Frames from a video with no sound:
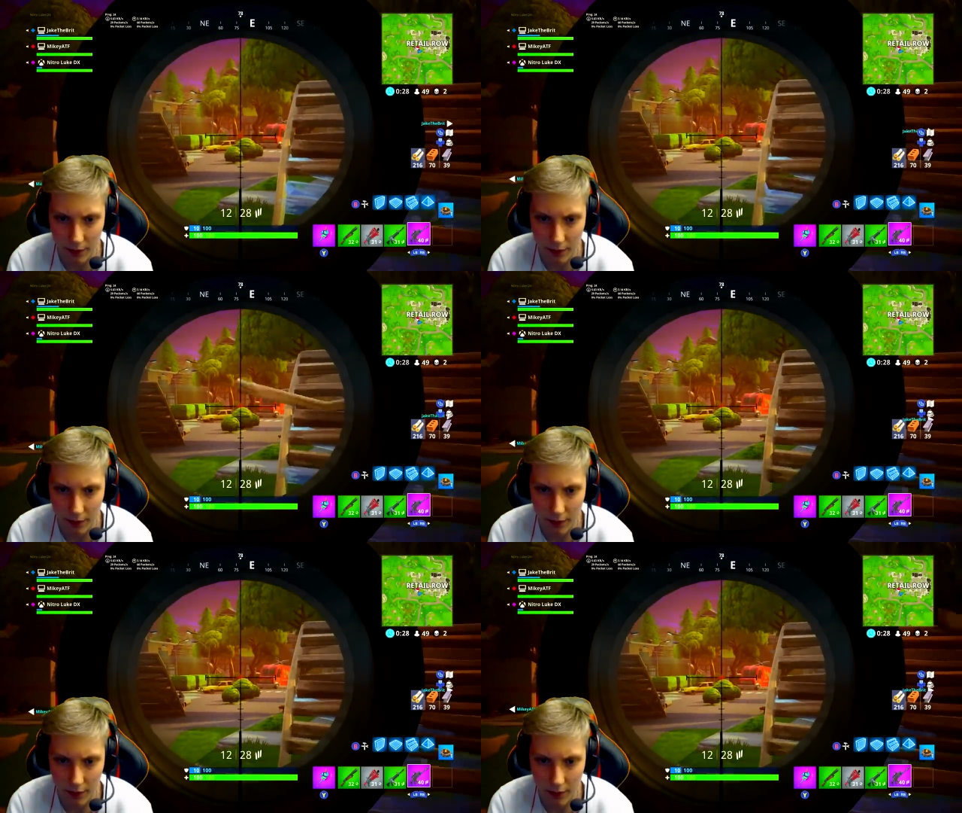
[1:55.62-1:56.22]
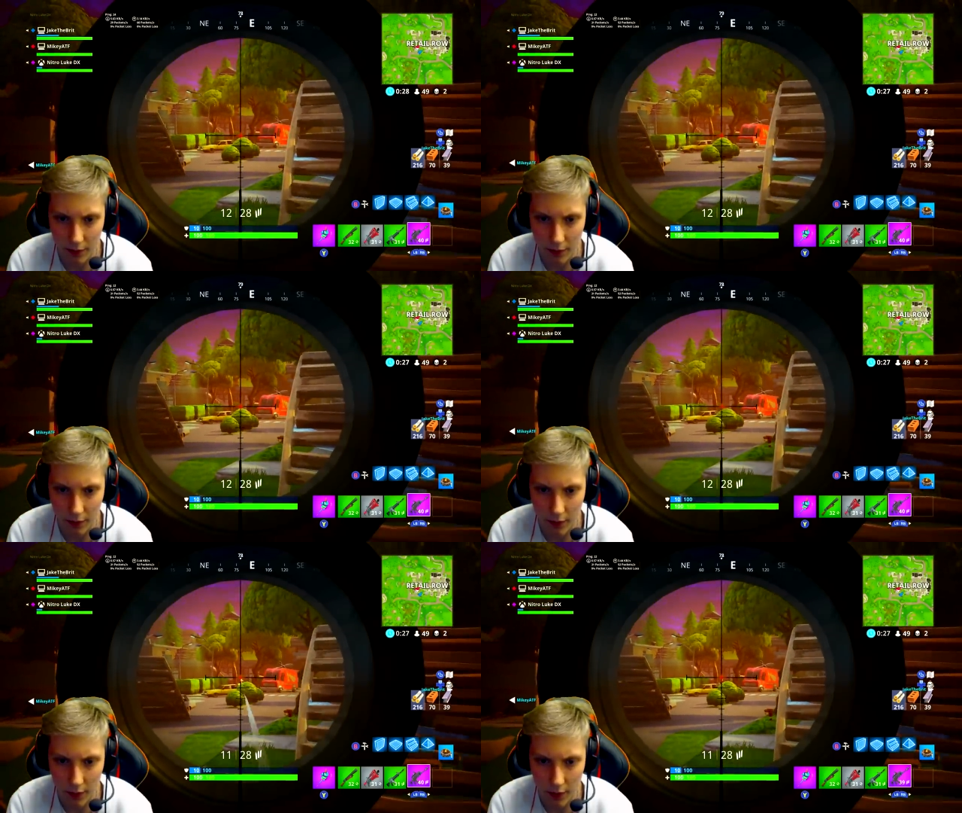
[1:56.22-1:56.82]

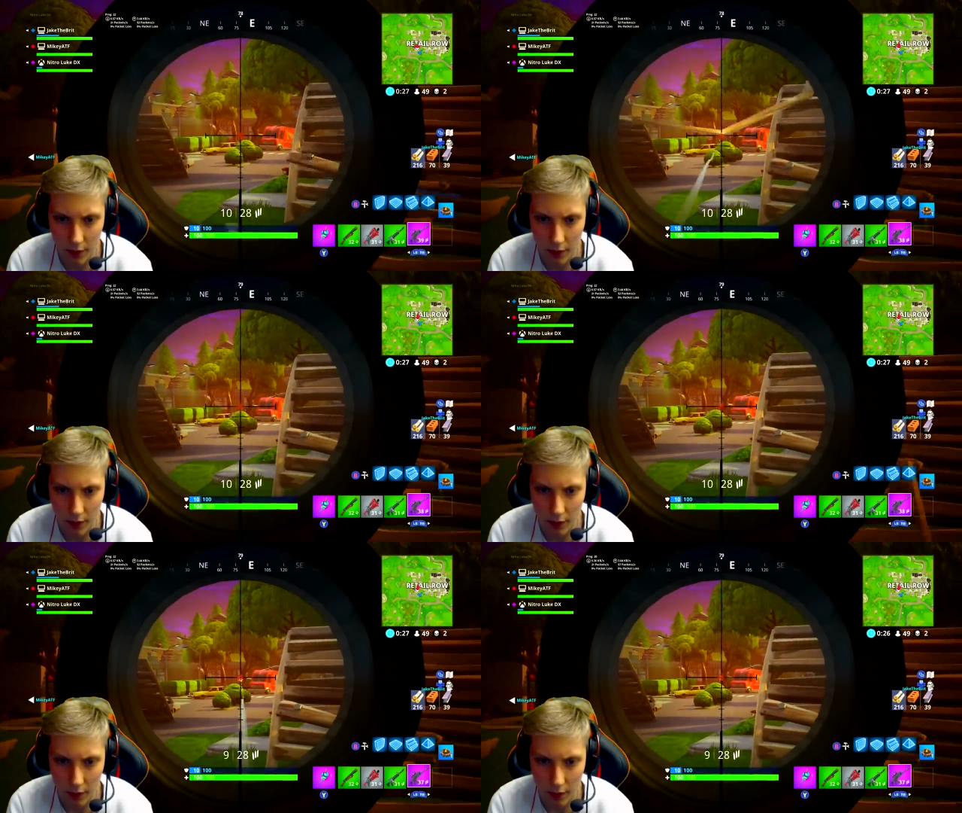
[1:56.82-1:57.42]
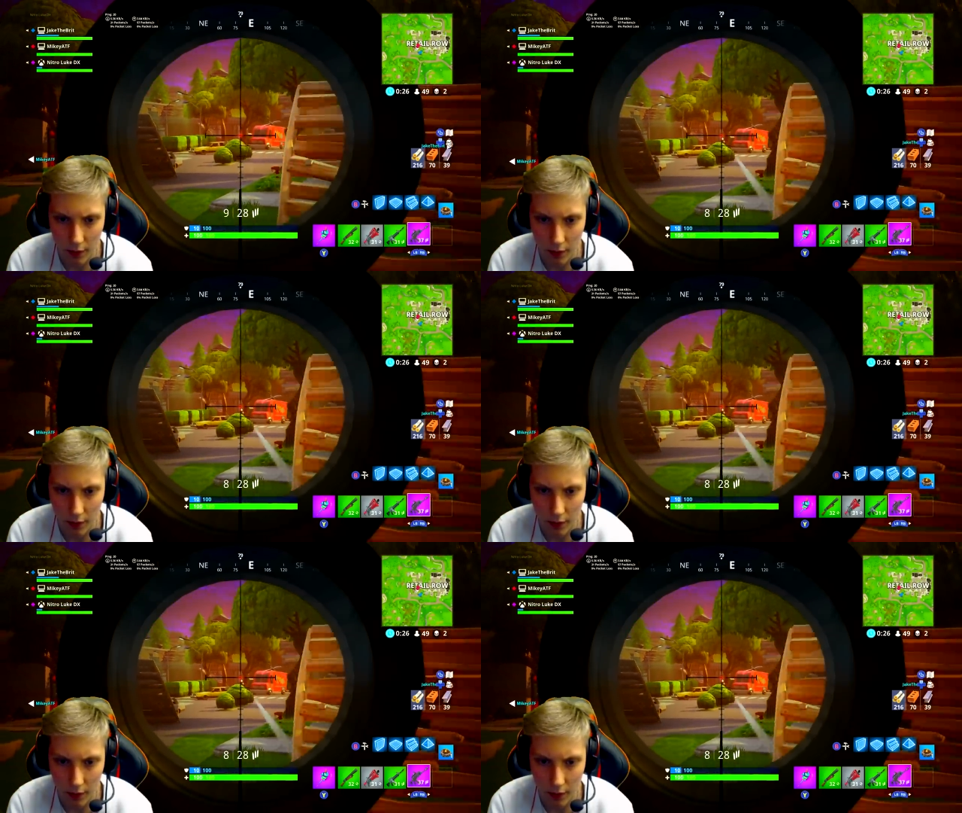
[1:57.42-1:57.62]
(no one is talking)